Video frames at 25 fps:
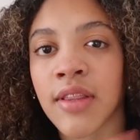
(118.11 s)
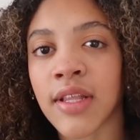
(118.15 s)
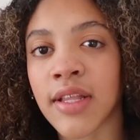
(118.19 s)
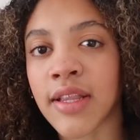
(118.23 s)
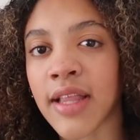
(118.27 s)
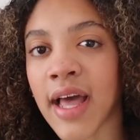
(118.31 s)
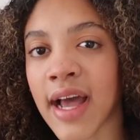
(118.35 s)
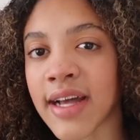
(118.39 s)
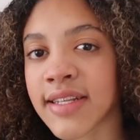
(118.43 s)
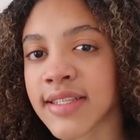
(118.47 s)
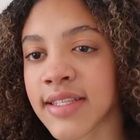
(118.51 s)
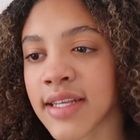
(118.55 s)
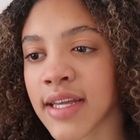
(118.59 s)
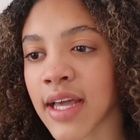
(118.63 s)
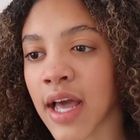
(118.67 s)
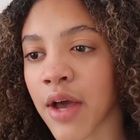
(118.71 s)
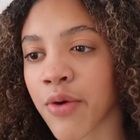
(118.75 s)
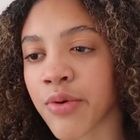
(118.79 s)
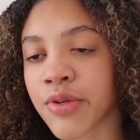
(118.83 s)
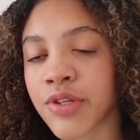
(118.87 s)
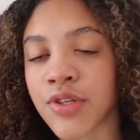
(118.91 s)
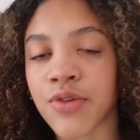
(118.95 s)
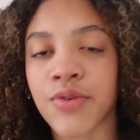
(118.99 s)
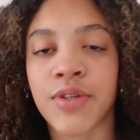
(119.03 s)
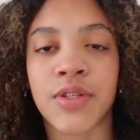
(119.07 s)
The last thing I
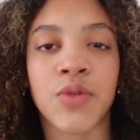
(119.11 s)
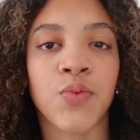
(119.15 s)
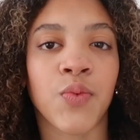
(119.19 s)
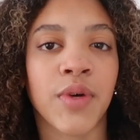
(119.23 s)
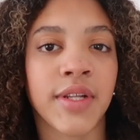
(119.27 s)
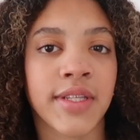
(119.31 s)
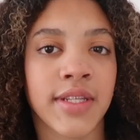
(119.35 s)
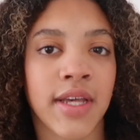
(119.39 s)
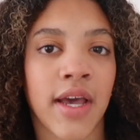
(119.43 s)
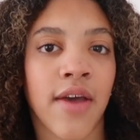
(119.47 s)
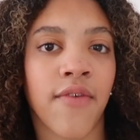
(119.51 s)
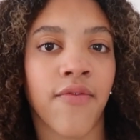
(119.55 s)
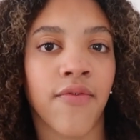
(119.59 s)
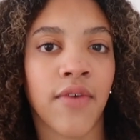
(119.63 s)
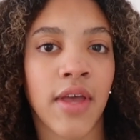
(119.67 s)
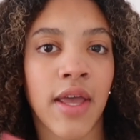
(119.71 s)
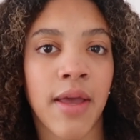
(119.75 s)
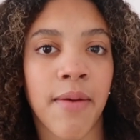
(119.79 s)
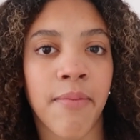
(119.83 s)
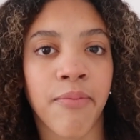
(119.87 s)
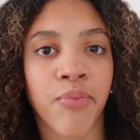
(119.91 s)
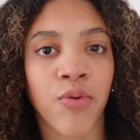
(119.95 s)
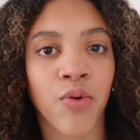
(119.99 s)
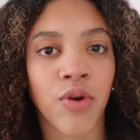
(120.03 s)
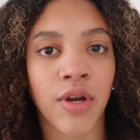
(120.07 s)
will do is once I've
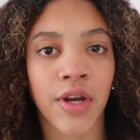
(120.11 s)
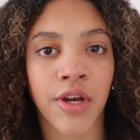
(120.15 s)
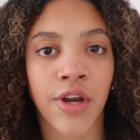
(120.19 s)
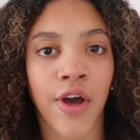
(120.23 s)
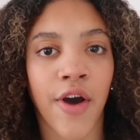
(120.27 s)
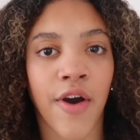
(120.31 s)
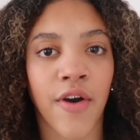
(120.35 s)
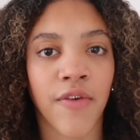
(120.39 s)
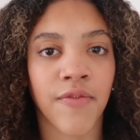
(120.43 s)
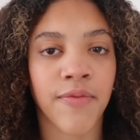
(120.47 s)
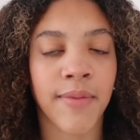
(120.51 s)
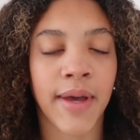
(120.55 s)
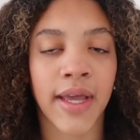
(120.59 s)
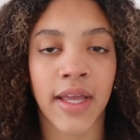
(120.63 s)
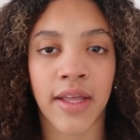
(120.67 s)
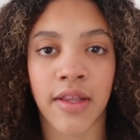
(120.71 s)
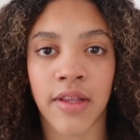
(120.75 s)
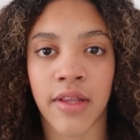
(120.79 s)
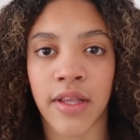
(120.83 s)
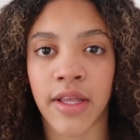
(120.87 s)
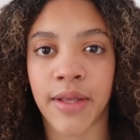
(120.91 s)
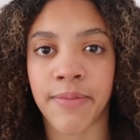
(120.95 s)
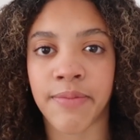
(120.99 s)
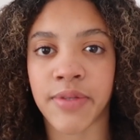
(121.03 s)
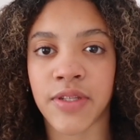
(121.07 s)
imported all of my
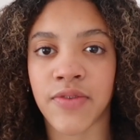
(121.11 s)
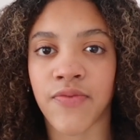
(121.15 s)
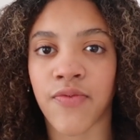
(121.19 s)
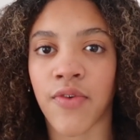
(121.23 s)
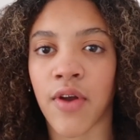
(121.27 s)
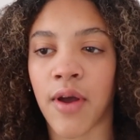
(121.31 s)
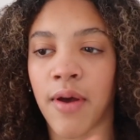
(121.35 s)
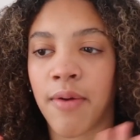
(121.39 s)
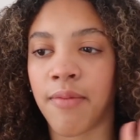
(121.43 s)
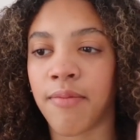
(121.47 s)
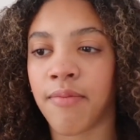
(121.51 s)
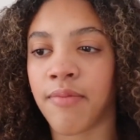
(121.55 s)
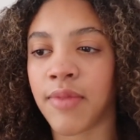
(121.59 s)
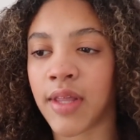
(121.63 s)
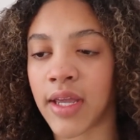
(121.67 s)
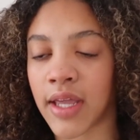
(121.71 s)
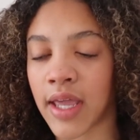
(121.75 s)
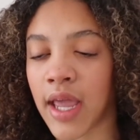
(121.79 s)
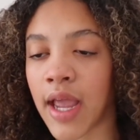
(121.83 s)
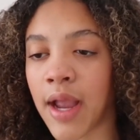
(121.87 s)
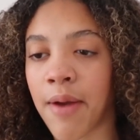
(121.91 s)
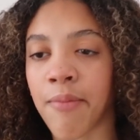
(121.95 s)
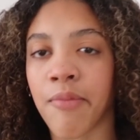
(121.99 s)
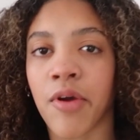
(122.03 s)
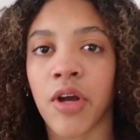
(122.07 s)
clips from the
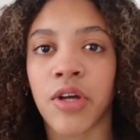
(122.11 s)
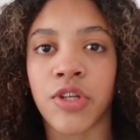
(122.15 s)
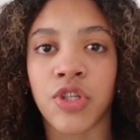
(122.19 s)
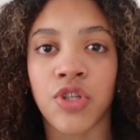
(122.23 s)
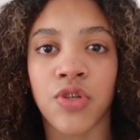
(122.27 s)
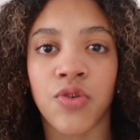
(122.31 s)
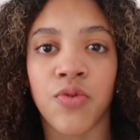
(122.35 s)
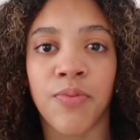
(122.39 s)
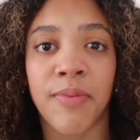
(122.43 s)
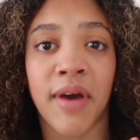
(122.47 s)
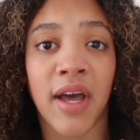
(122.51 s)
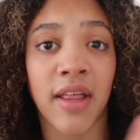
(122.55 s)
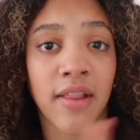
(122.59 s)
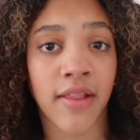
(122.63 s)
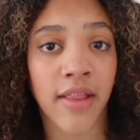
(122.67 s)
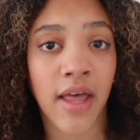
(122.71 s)
camera to my